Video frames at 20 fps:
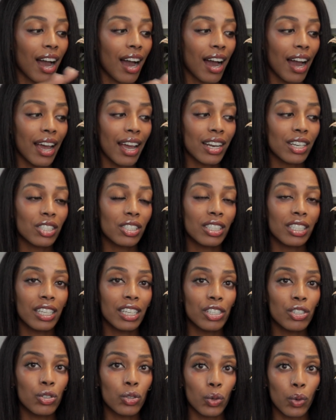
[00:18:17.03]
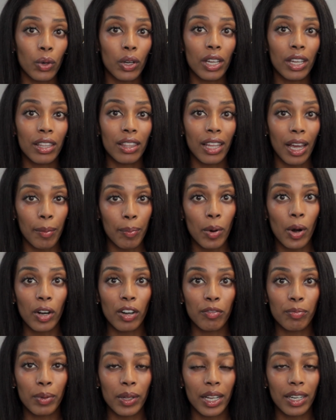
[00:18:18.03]
I actually enjoy that part
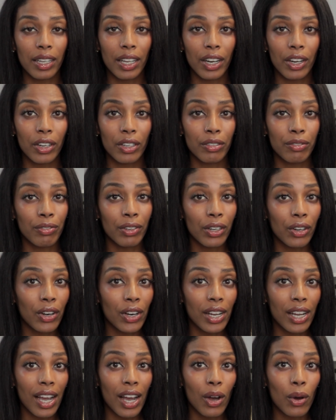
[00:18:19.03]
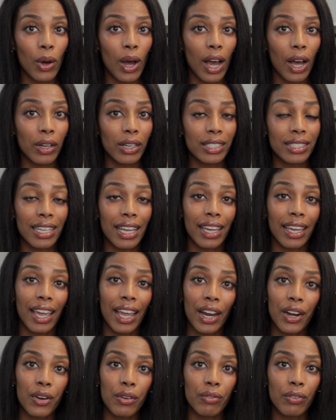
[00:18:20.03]
of plant care, figuring out how to take
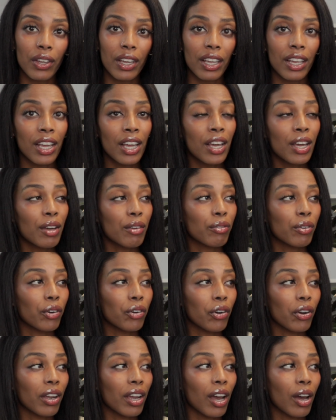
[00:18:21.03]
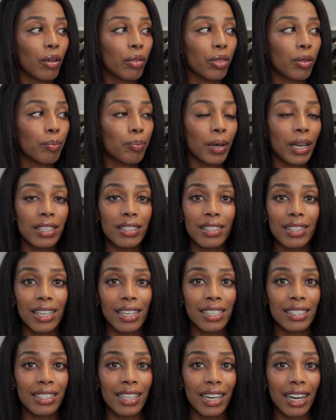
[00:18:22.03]
care of it, figuring out the best
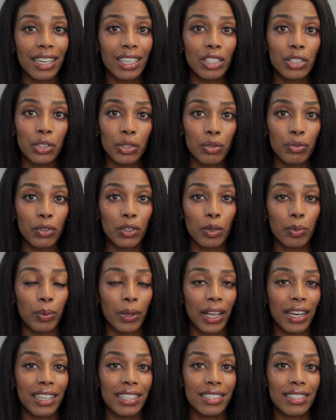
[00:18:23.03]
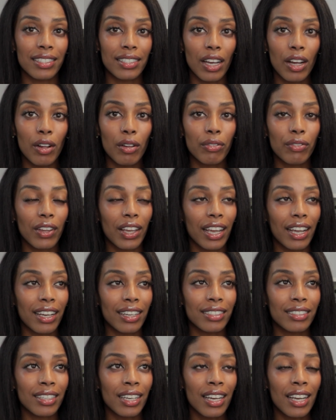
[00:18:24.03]
things that I can do for the plant itself,
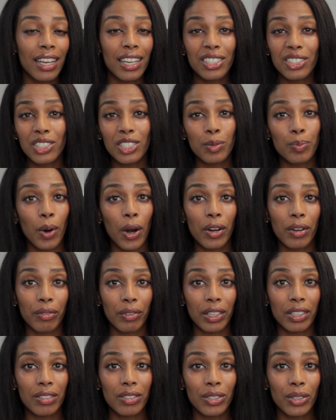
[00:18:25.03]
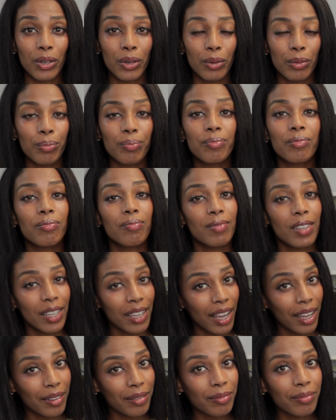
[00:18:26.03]
and it's just part of it. So
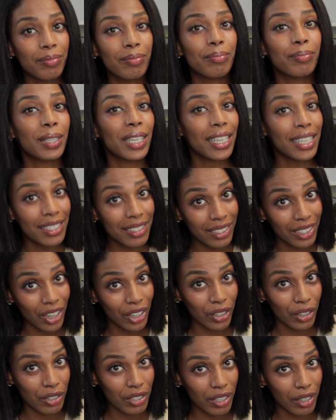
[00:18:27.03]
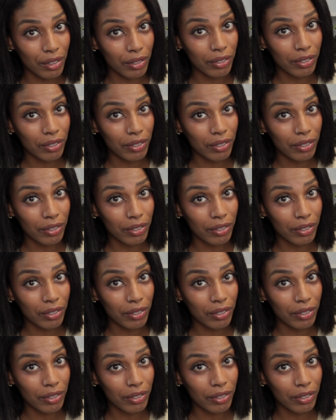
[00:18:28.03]
again, be easy on yourself.